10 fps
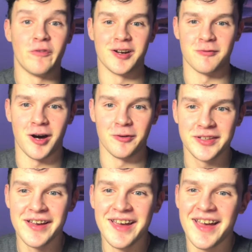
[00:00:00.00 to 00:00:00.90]

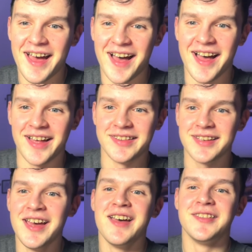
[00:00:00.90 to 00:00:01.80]
around. And
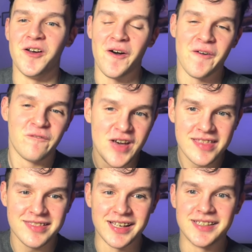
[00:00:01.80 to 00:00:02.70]
the
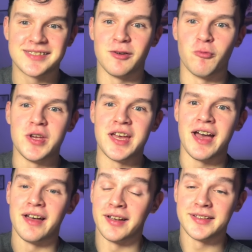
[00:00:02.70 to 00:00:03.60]
fifth is
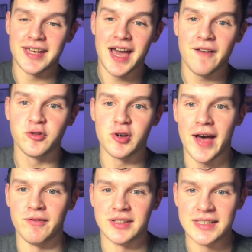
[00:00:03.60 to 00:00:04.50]
they have to
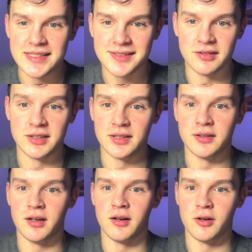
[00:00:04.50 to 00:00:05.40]
have an
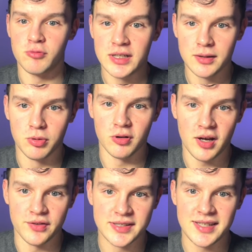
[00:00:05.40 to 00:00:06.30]
easily readable,
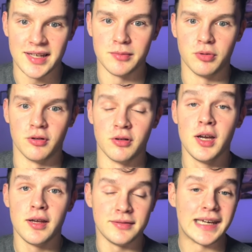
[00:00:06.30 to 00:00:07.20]
understandable
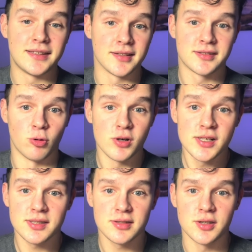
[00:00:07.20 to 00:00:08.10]
data
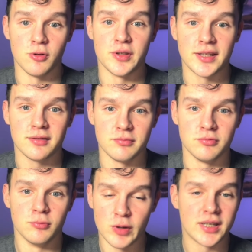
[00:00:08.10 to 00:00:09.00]
source so that
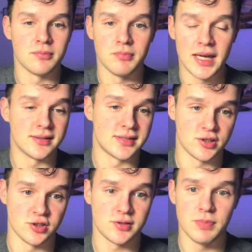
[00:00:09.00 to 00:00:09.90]
we can make
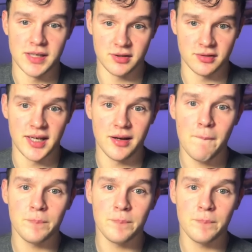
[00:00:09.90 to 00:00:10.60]
decisions based on data.